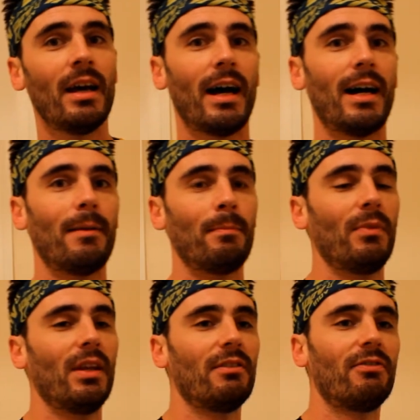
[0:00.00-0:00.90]

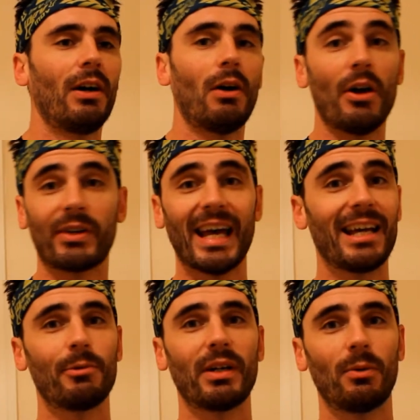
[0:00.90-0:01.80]
It felt
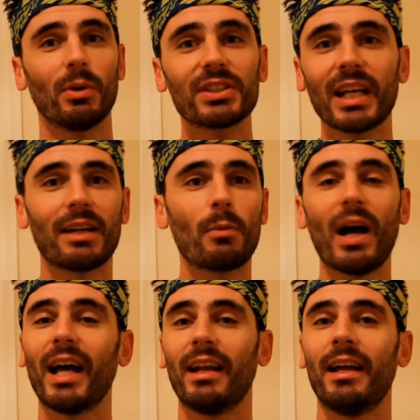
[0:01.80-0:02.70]
okay when I was getting
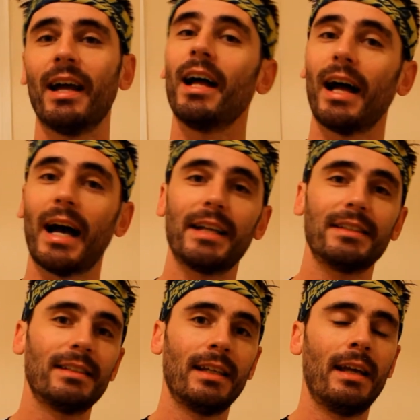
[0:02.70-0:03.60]
wet,
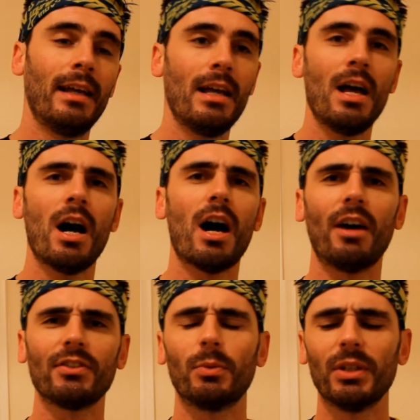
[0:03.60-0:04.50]
and
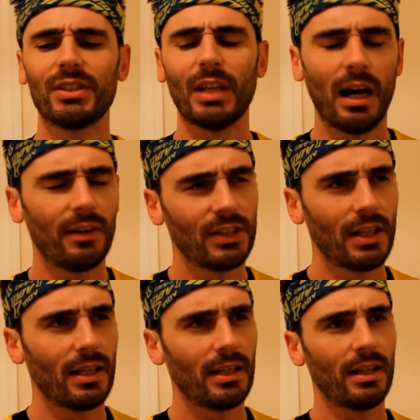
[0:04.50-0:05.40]
afterwards, after
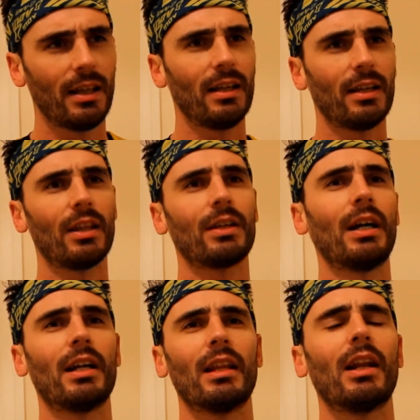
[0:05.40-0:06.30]
the
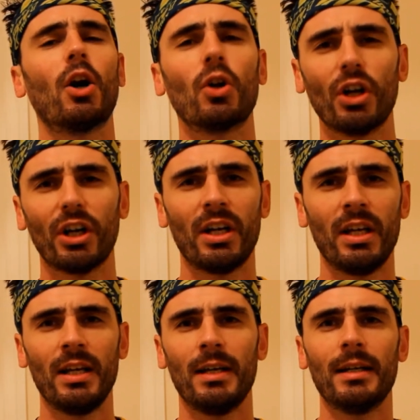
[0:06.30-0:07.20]
kind of the longer,
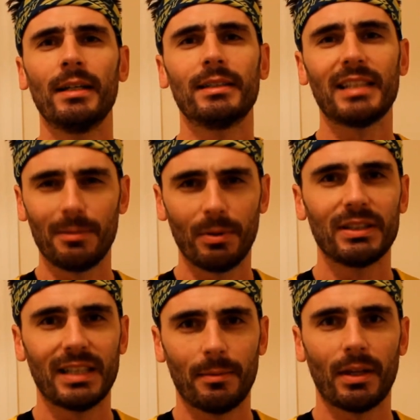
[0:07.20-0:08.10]
deeper
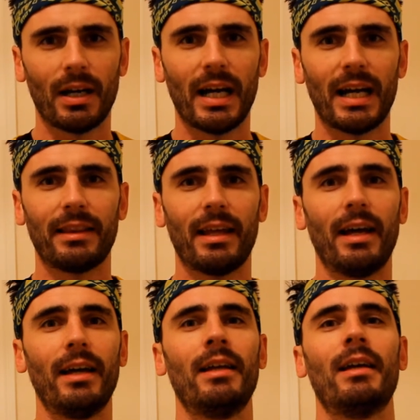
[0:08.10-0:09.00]
dip that I had
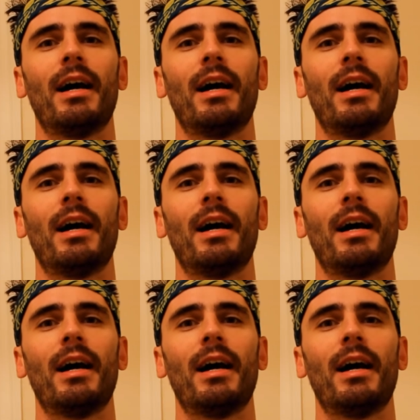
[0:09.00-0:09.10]
there,